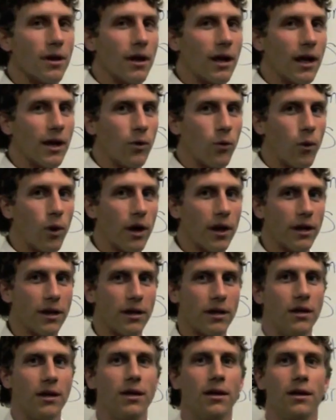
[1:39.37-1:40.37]
and
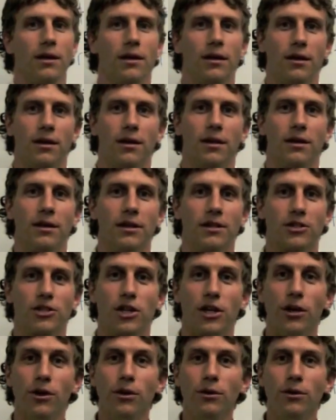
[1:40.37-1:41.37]
1, is
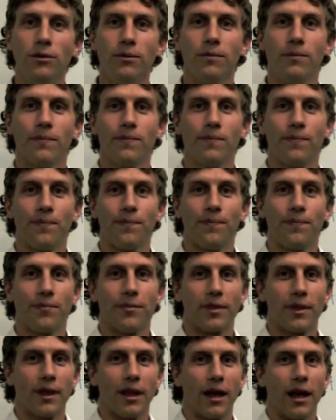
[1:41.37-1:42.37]
2.
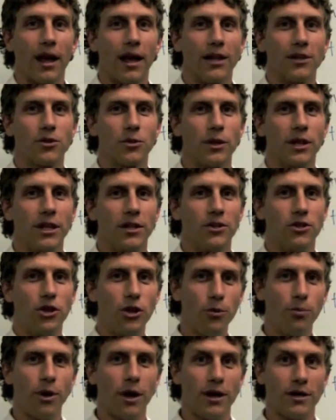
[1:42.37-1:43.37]
And so we need
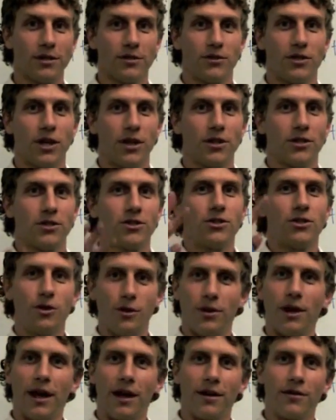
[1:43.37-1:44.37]
2 positive charges, 2
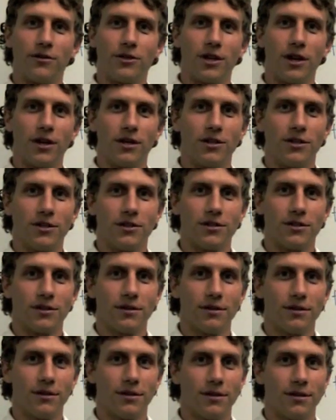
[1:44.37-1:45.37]
negative
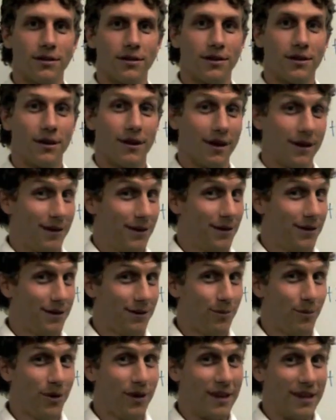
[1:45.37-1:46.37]
charges.
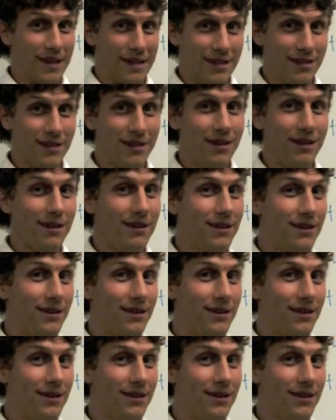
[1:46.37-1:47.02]
Pretty easy.